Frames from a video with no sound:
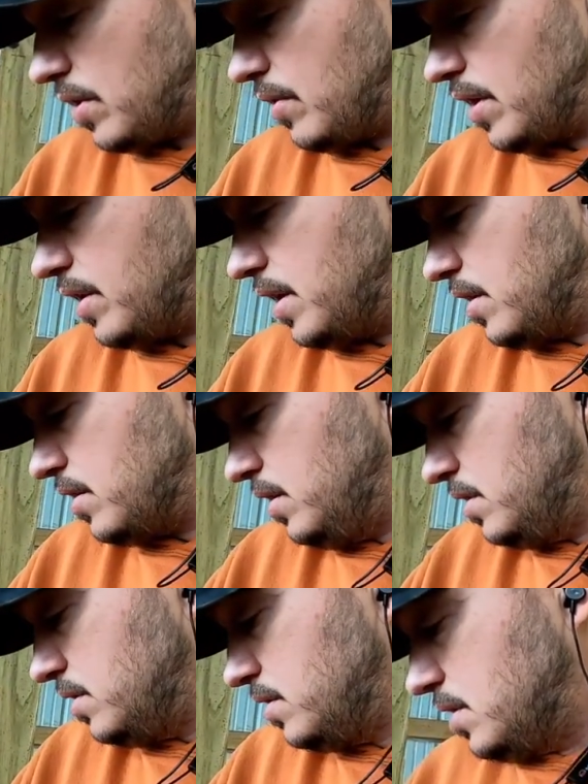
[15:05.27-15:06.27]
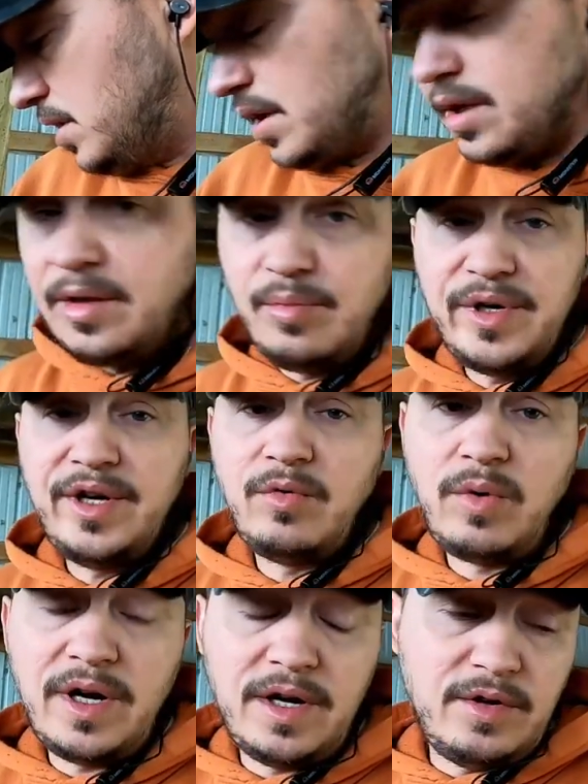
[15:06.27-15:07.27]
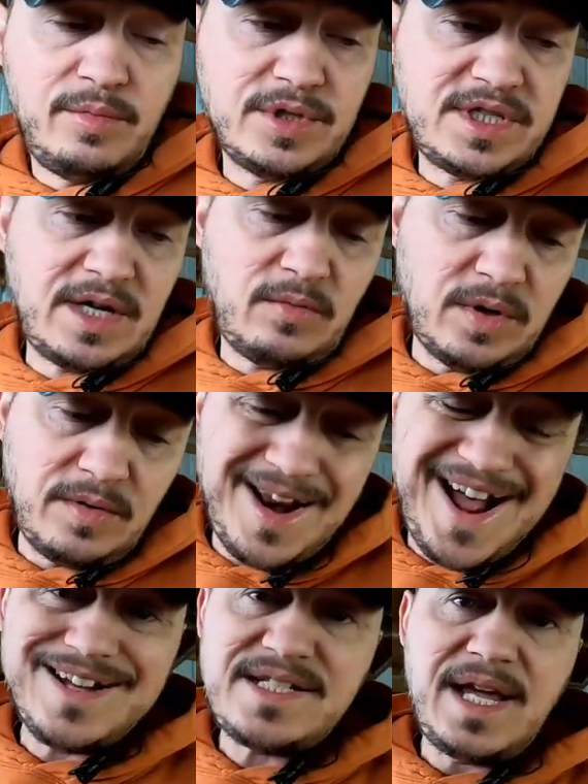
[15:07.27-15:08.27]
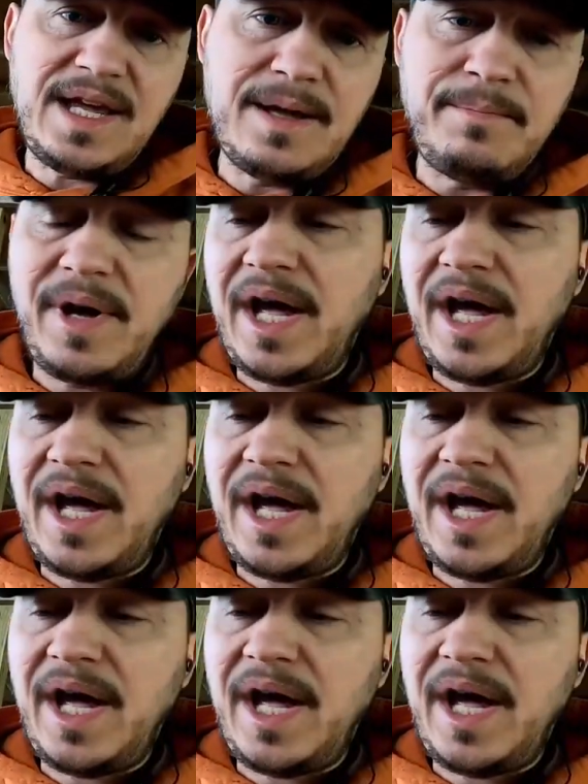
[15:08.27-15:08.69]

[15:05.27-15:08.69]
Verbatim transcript: one way or the other, uh, the breeder 100% will not take him